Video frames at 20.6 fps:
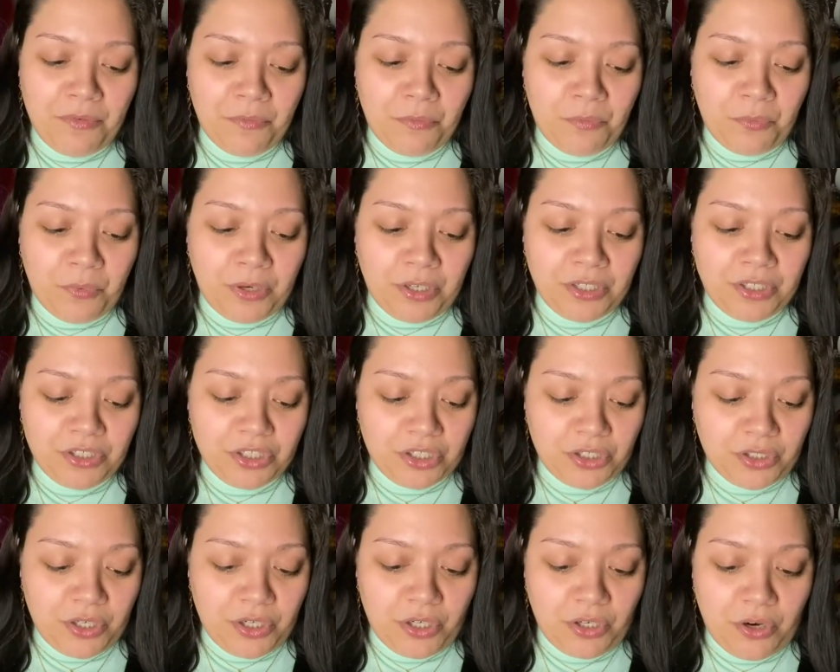we're
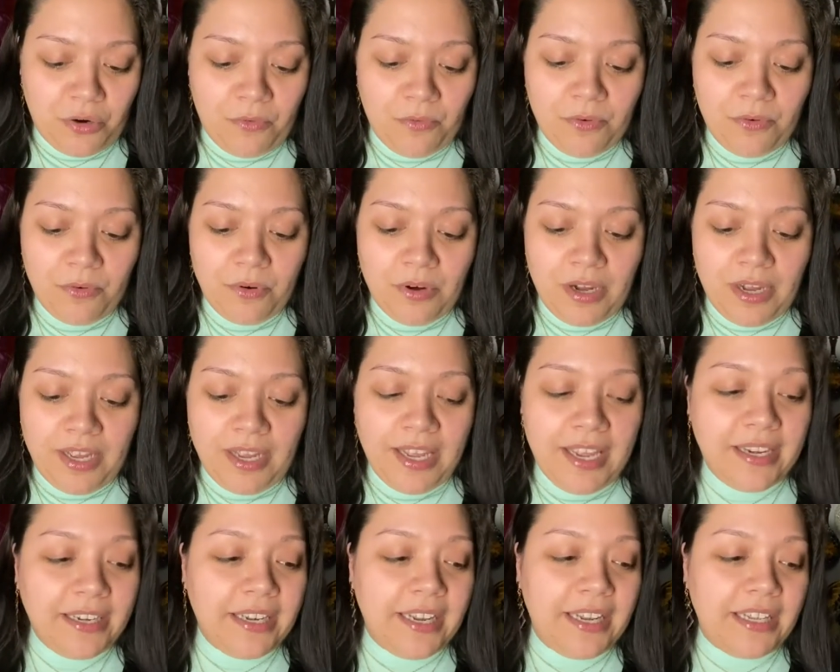just gonna go
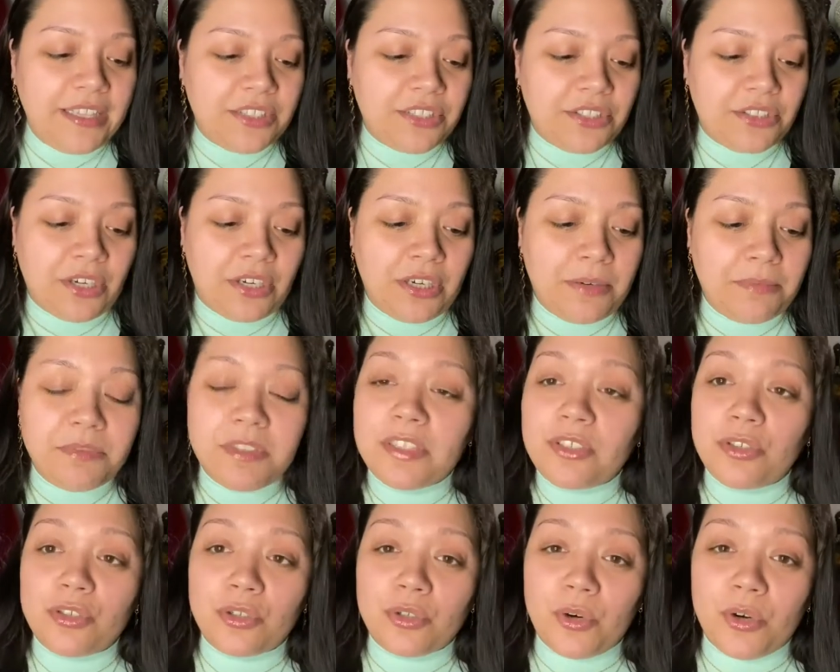ahead and start up this
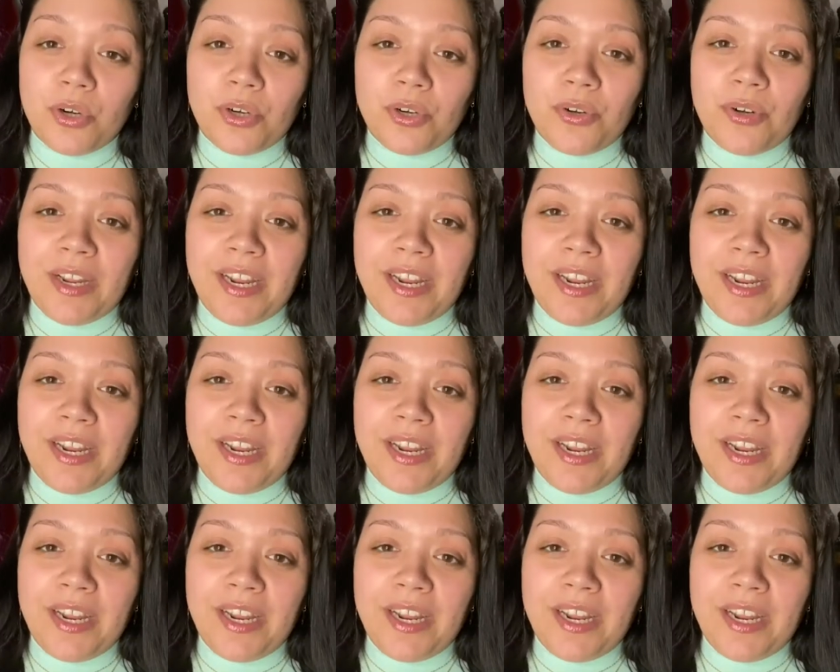tutorial